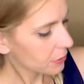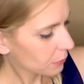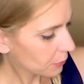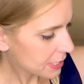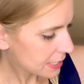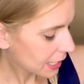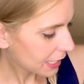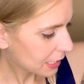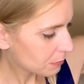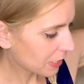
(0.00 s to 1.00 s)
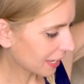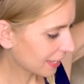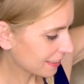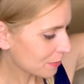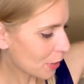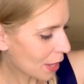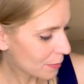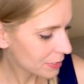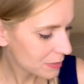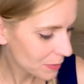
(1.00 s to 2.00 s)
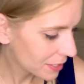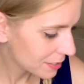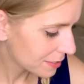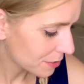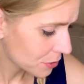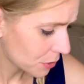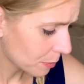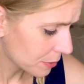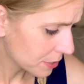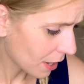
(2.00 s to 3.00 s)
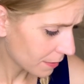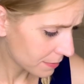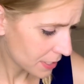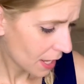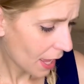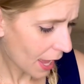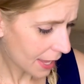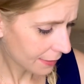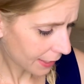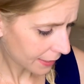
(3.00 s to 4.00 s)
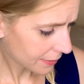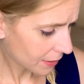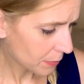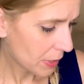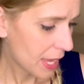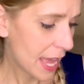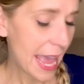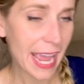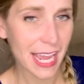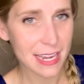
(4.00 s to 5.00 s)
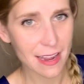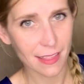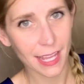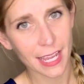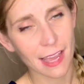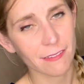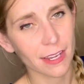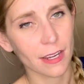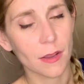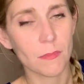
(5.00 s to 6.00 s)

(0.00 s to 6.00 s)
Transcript: but the reason I keep picking them up is because they're super soft. I like them, and I like having